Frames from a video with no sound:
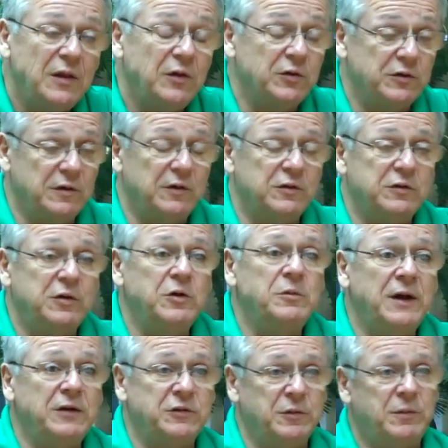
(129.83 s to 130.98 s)
There's 2
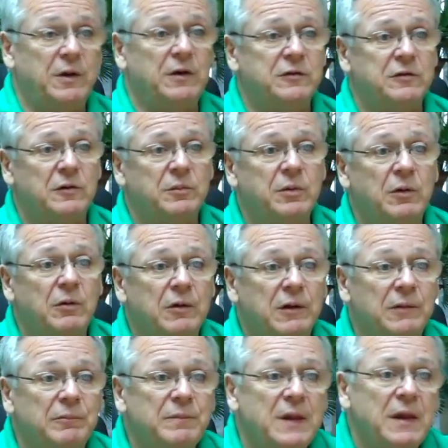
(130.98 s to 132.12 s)
major parts to the
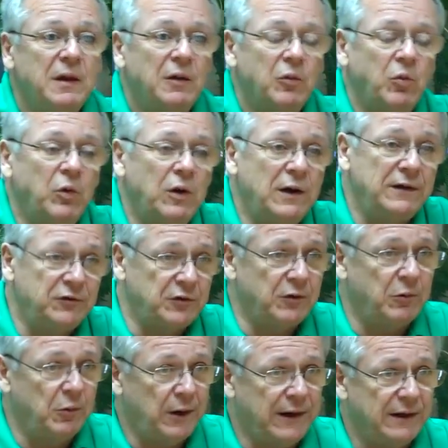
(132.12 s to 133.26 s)
program. One is a
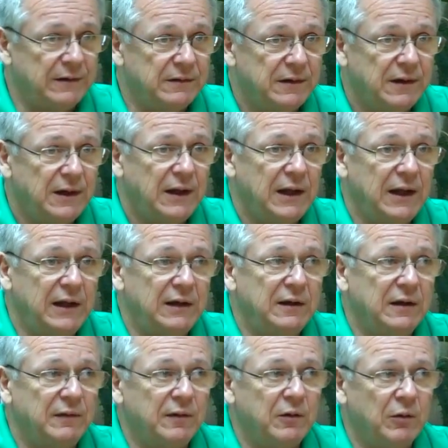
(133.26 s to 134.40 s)
grant, and
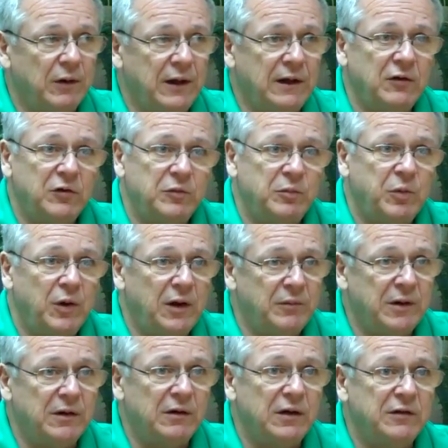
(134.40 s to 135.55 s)
the grant is
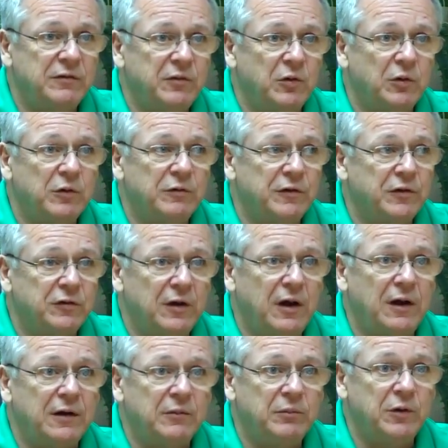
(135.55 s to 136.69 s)
primarily for
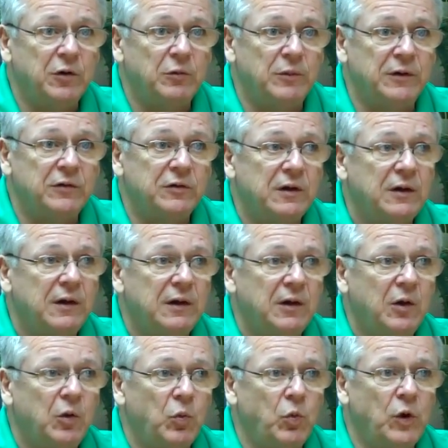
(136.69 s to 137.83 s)
facade improvements,
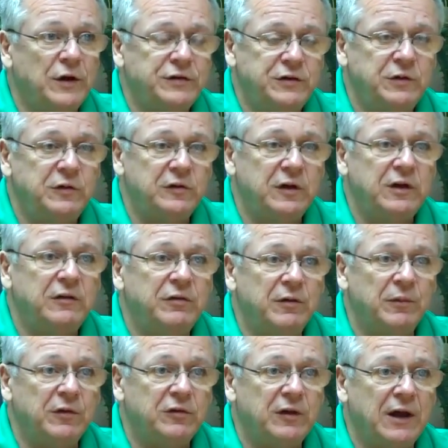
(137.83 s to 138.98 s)
what you see
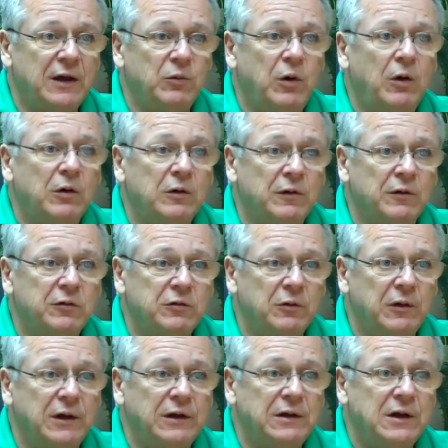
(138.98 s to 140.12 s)
from the sidewalk or the
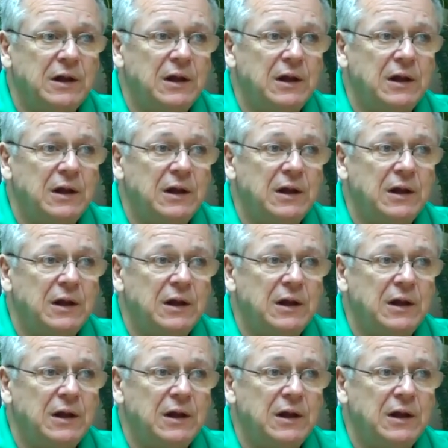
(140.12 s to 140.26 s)
street.